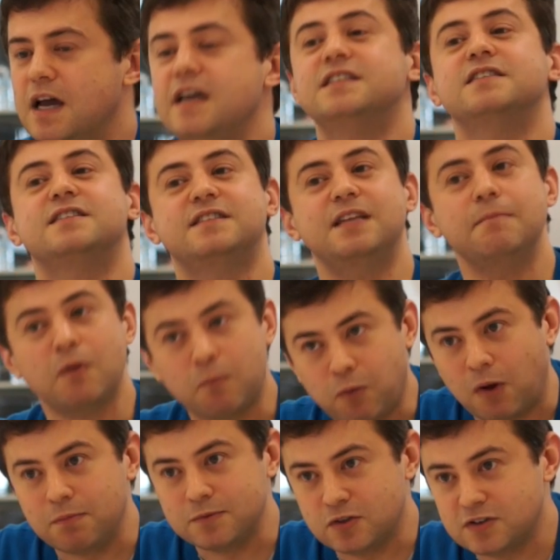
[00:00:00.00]
Is a simple
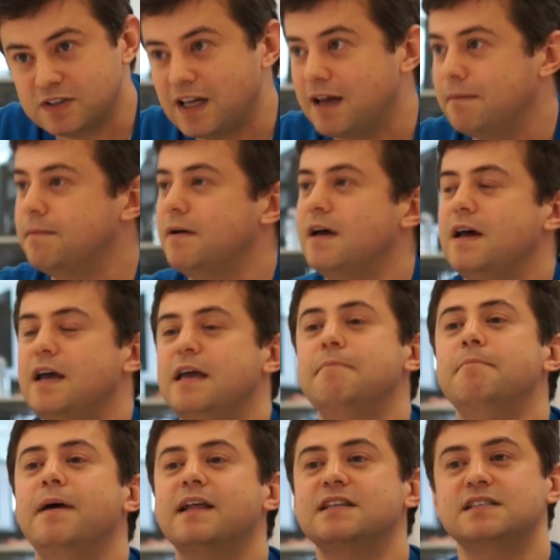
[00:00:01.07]
problem to state.
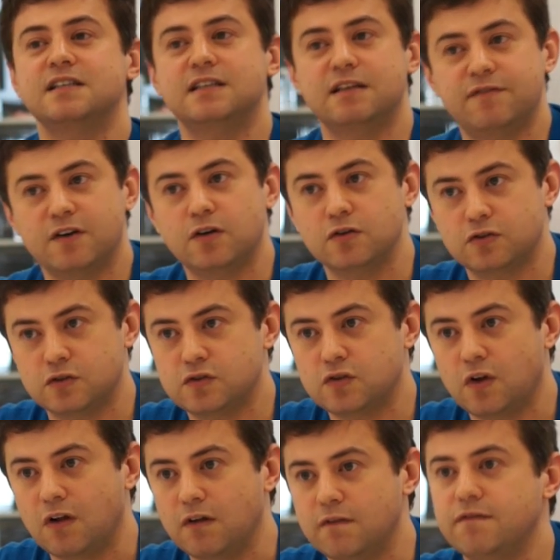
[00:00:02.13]
Immensely difficult to
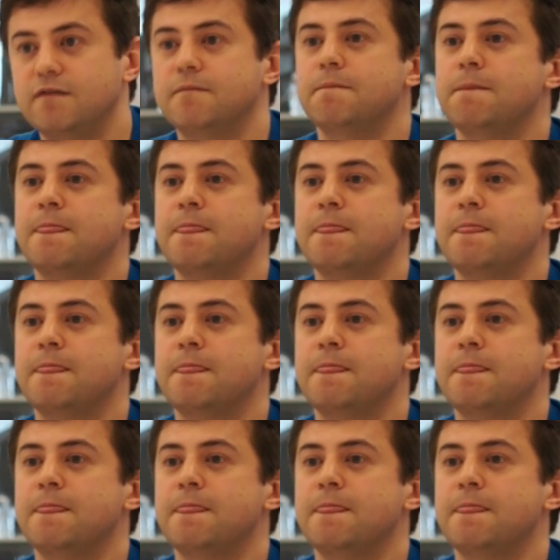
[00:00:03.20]
solve.